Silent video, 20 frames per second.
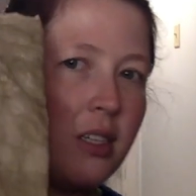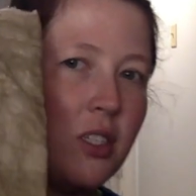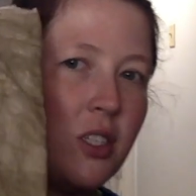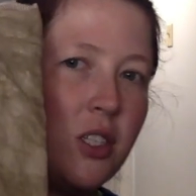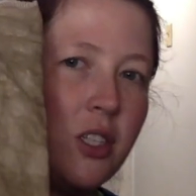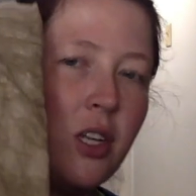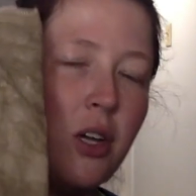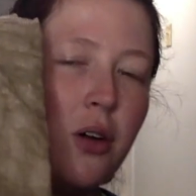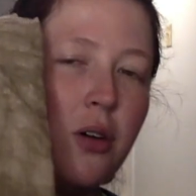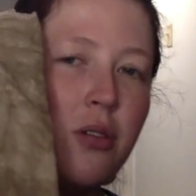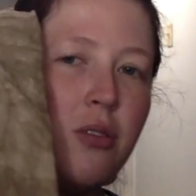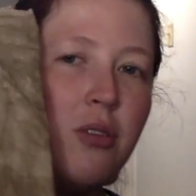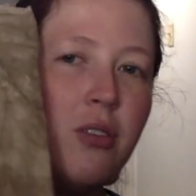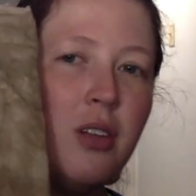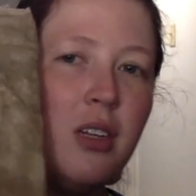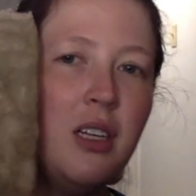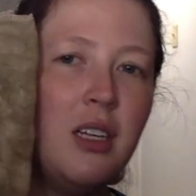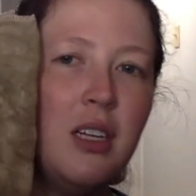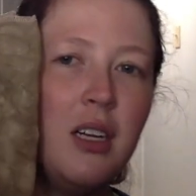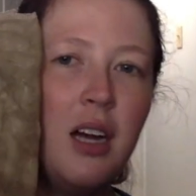So,
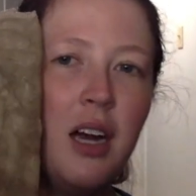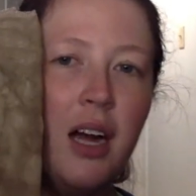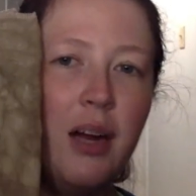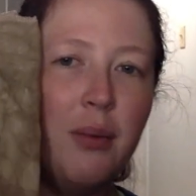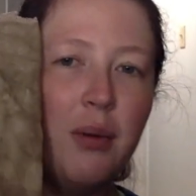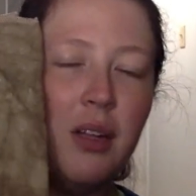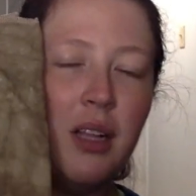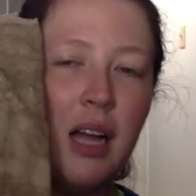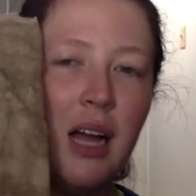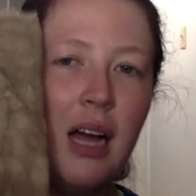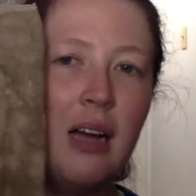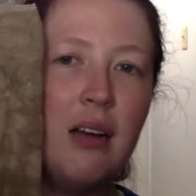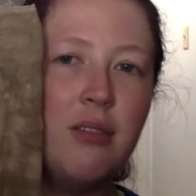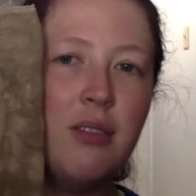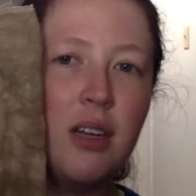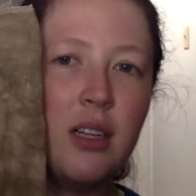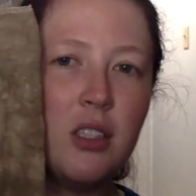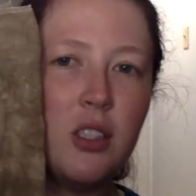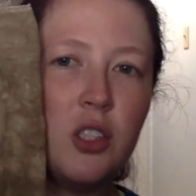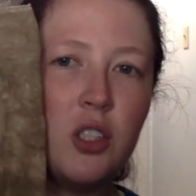I will have
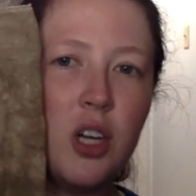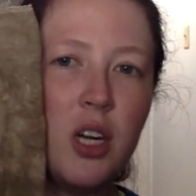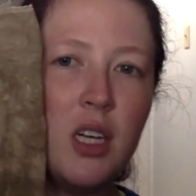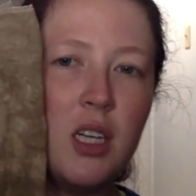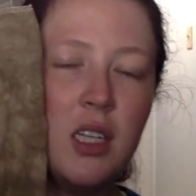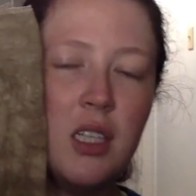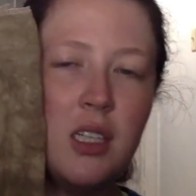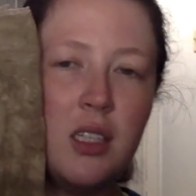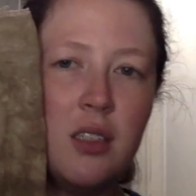extra.